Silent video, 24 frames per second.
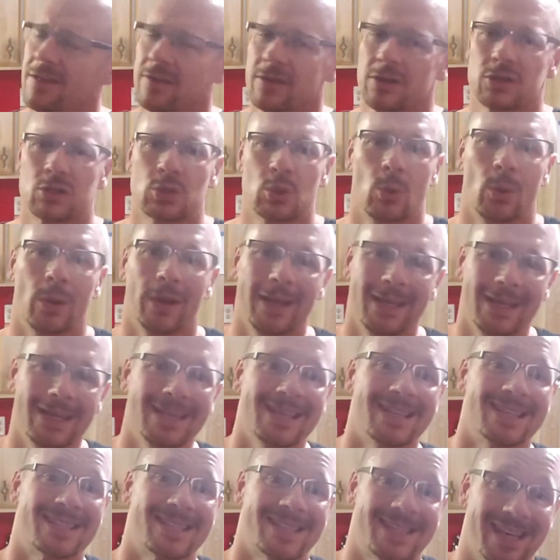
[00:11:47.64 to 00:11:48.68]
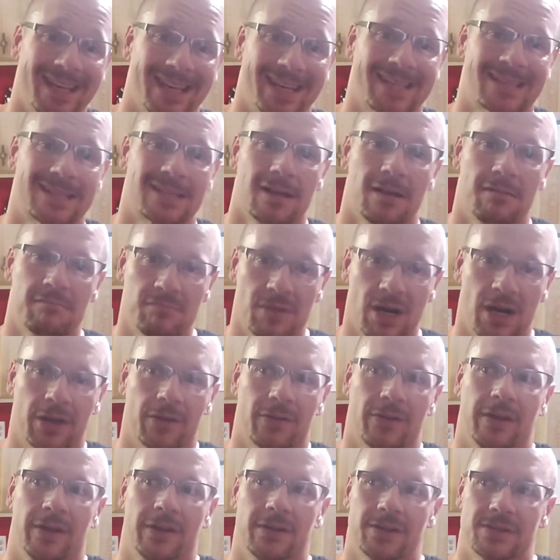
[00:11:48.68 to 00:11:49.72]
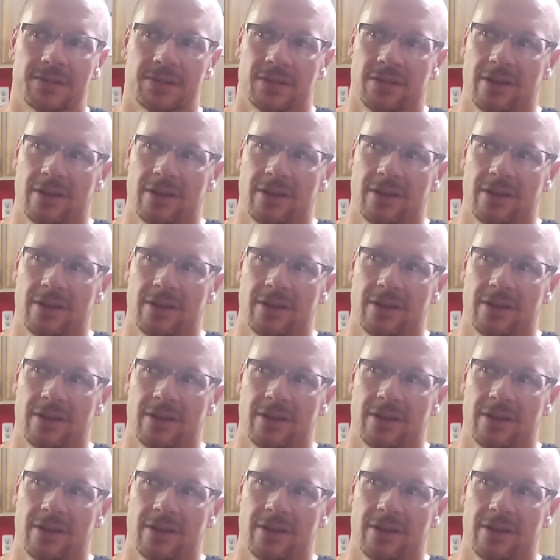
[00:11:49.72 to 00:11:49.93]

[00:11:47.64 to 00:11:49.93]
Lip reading: another 26 moderators.